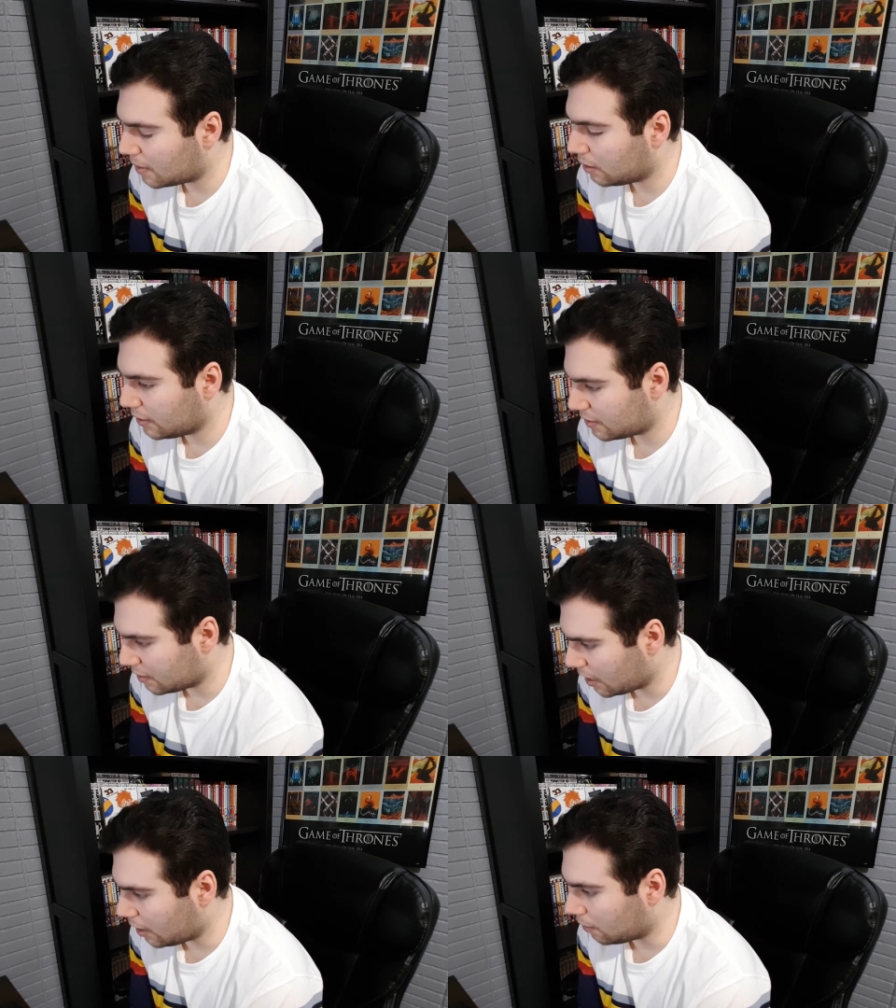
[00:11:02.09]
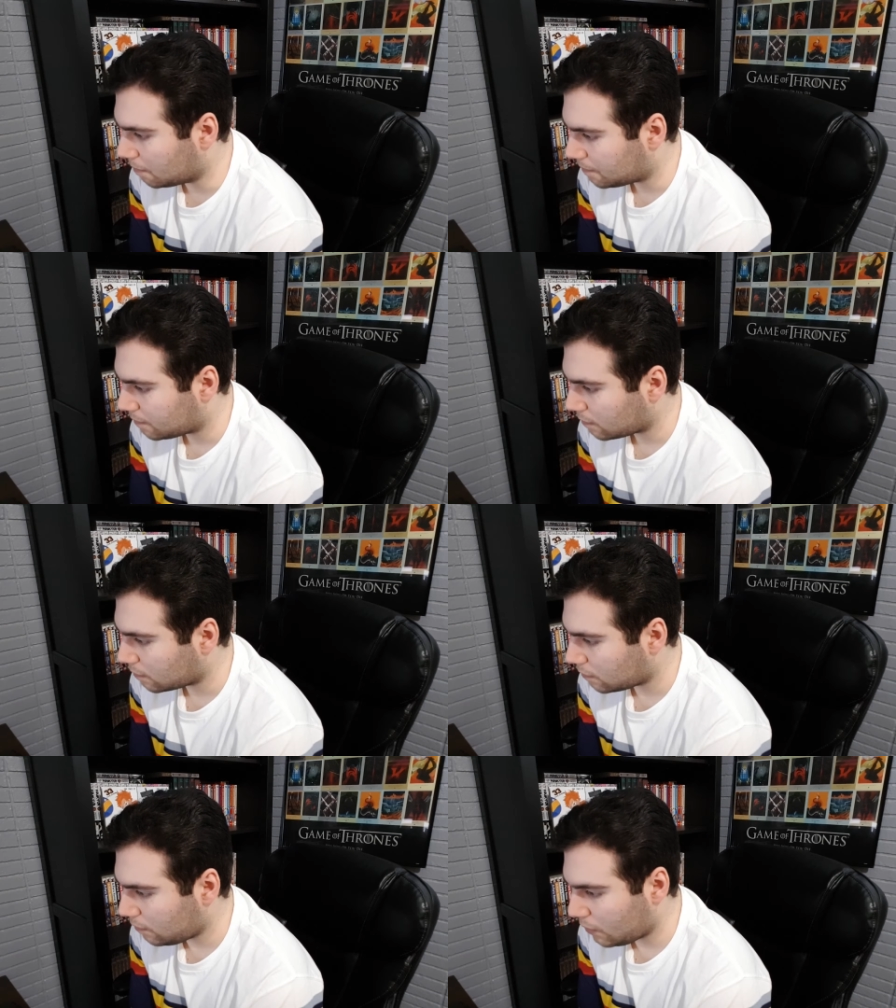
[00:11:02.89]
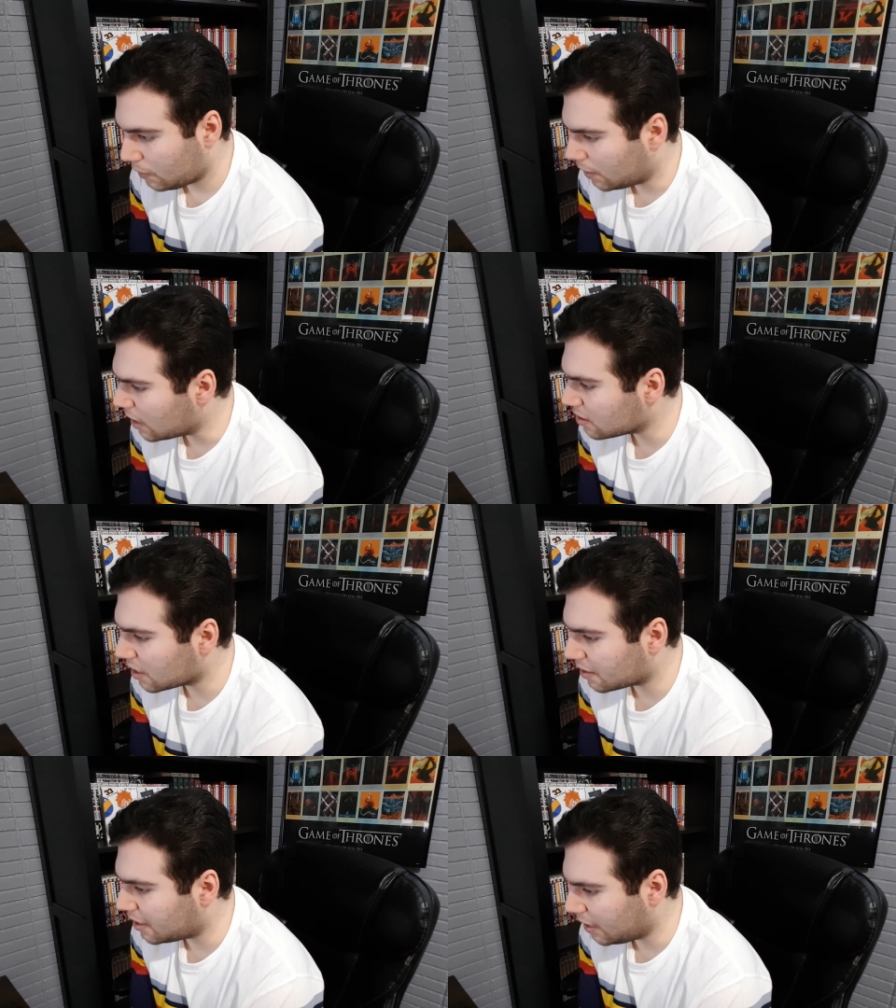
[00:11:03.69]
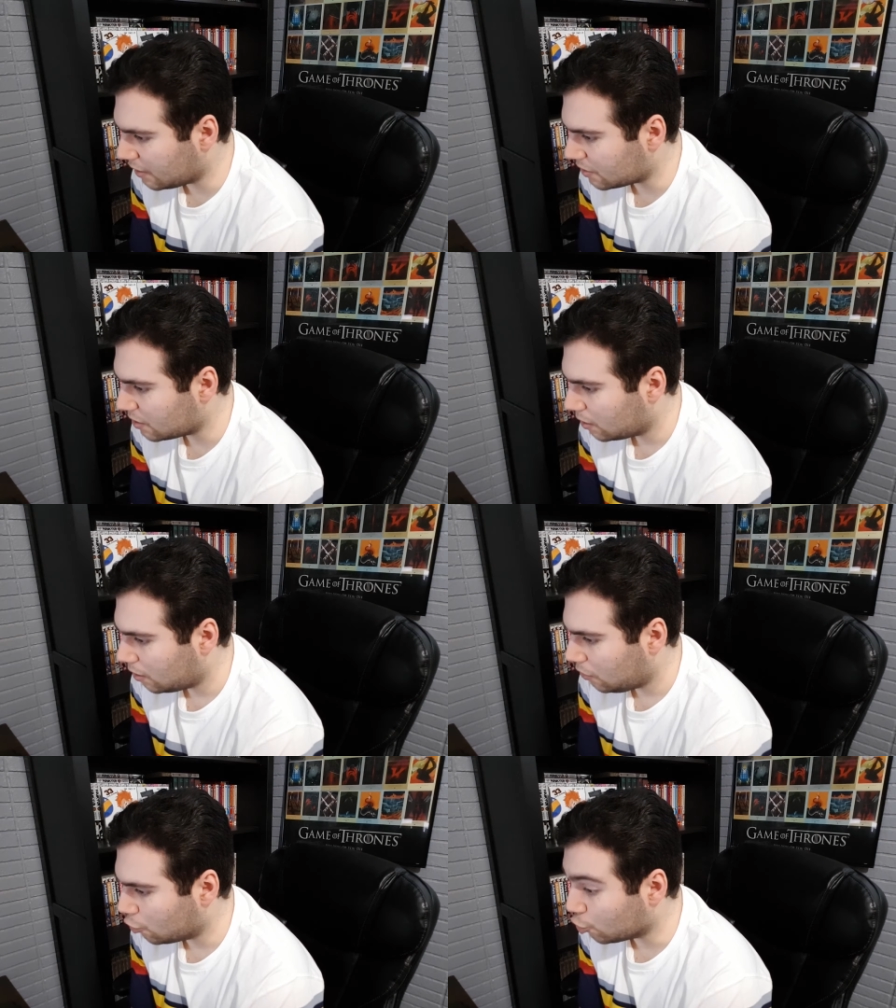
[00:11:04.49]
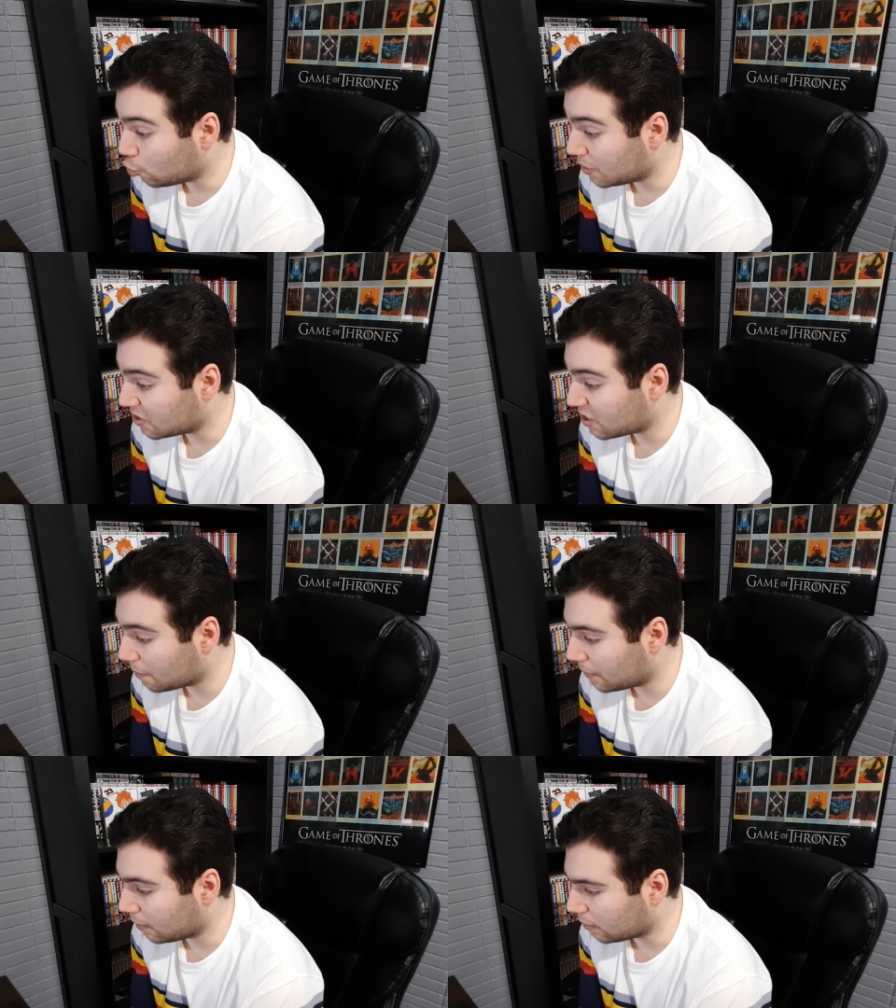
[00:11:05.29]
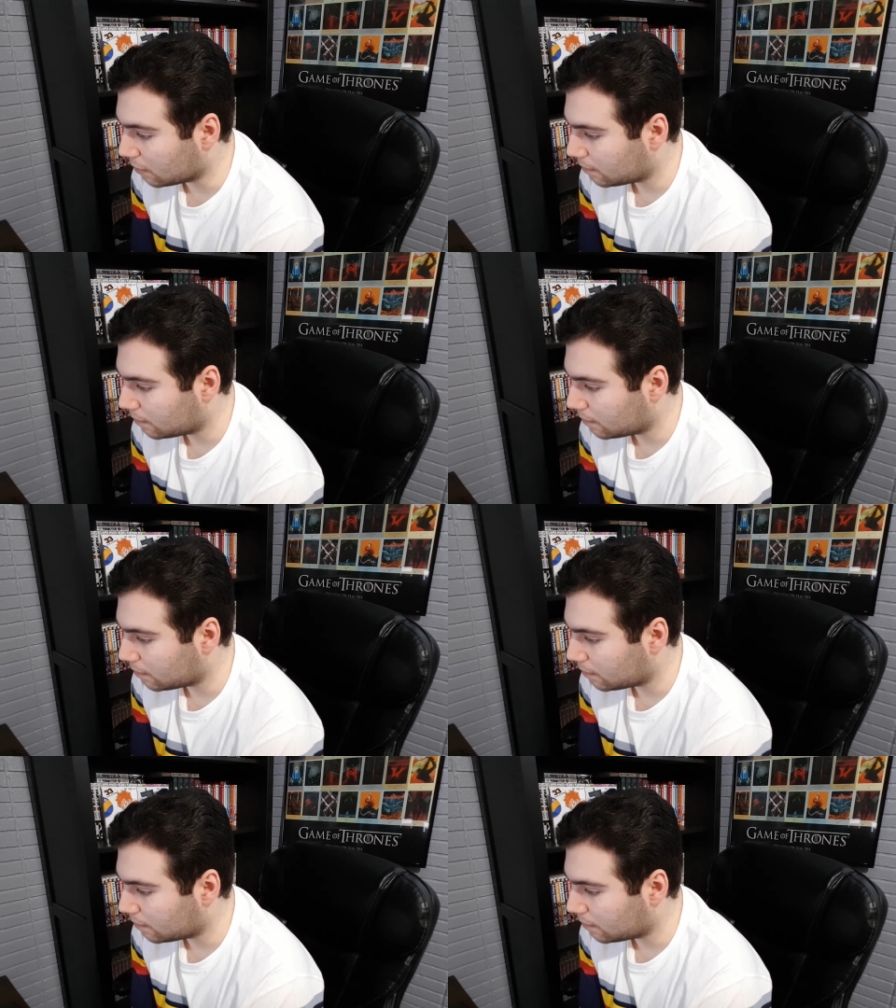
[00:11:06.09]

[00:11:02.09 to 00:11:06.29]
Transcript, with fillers: at least today, that is not the case. You're doing something.